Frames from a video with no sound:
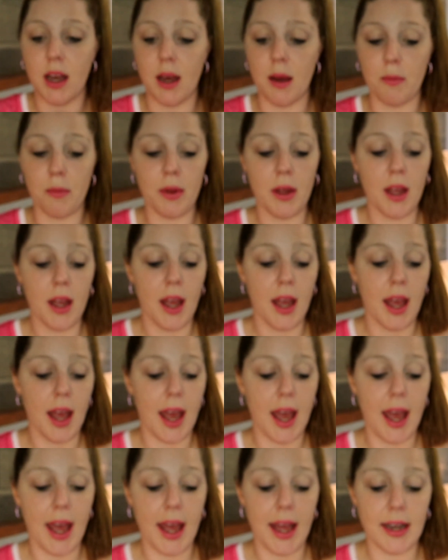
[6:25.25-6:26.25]
up
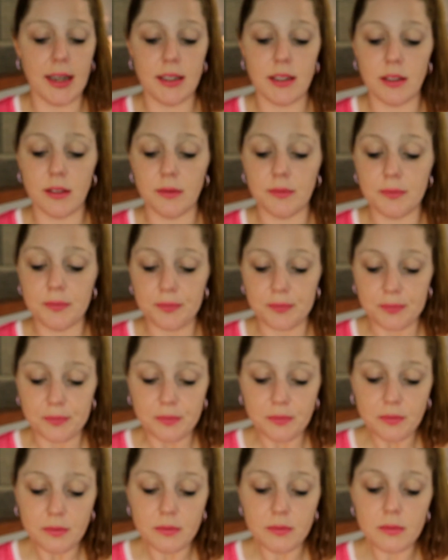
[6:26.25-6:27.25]
and
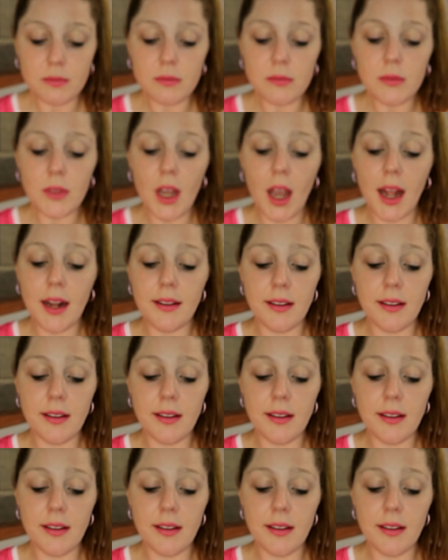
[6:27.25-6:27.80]
I